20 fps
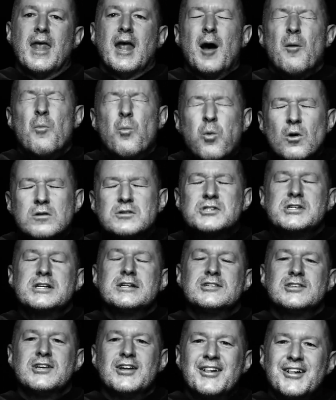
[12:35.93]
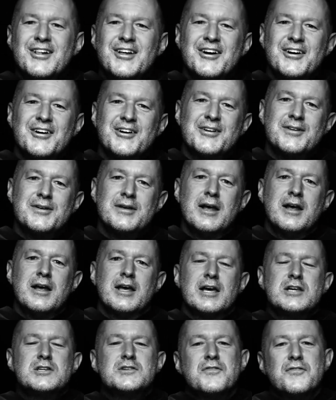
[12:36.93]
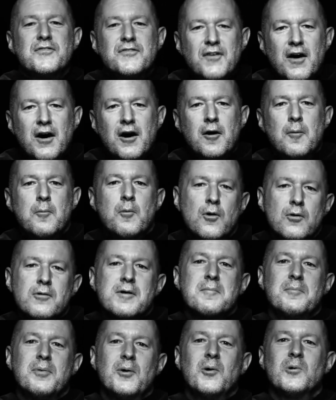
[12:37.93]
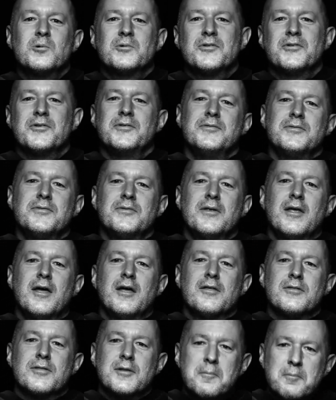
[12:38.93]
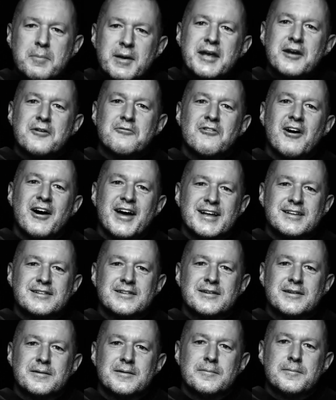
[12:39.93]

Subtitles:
And wanting to learn is far more important than being right.